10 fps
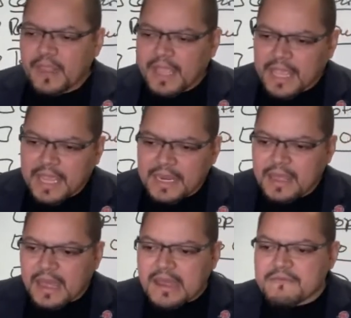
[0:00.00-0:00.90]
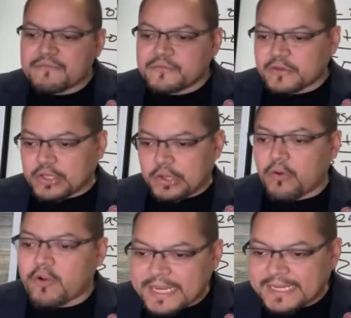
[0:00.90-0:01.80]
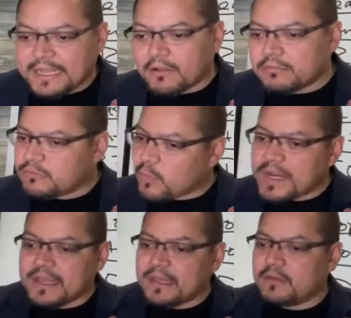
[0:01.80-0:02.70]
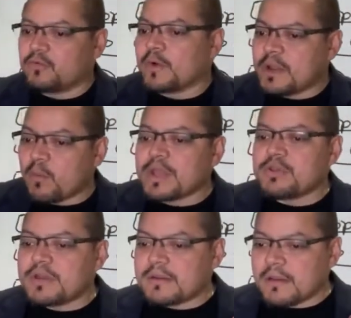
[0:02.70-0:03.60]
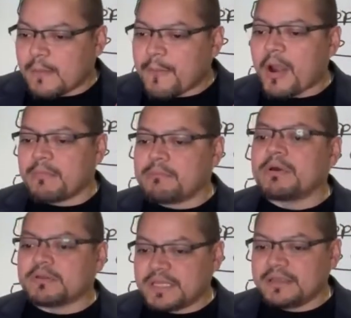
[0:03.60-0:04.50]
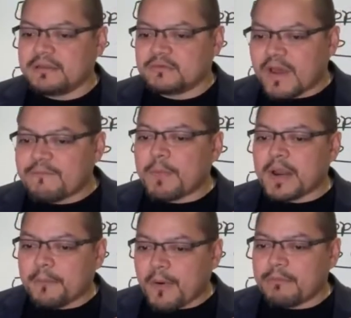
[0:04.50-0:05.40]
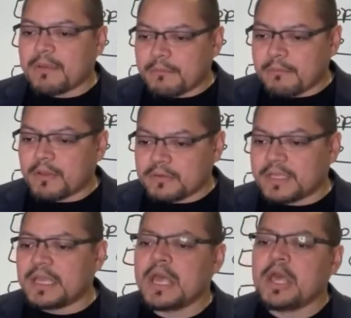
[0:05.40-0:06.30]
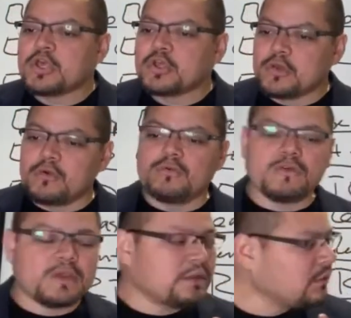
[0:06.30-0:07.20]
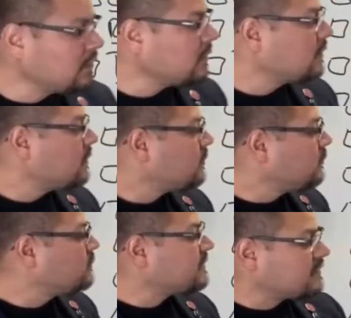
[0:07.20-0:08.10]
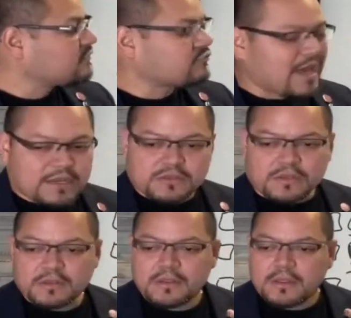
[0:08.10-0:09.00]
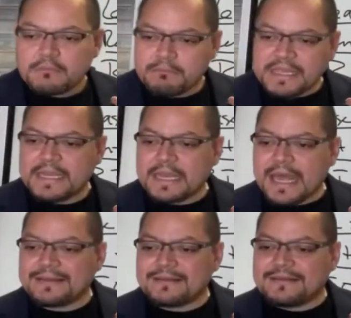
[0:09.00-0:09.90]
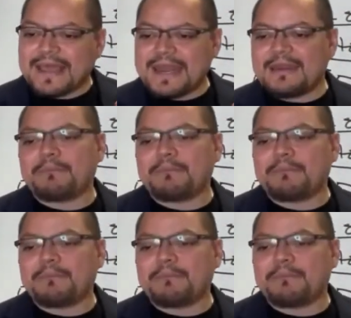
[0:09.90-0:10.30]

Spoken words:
and I've secured a deal, 21 unit apartment building. So I've bought apartment building using this strategy, being a tenant